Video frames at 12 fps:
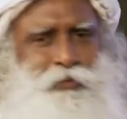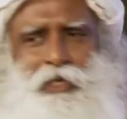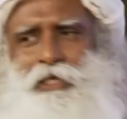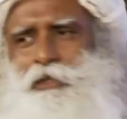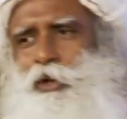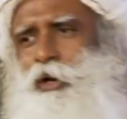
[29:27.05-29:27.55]
you
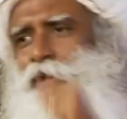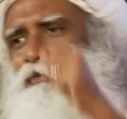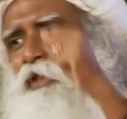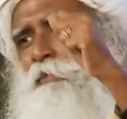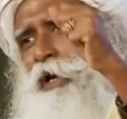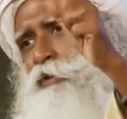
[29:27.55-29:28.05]
let all
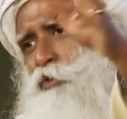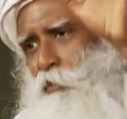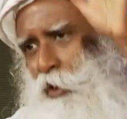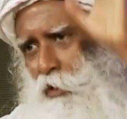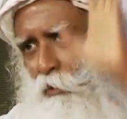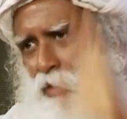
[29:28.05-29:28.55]
of them out
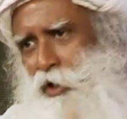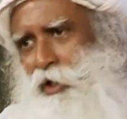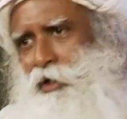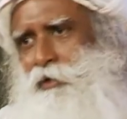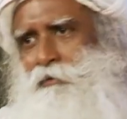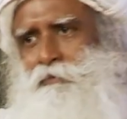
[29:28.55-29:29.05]
tomorrow
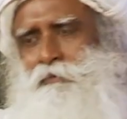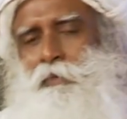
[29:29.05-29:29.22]
morning,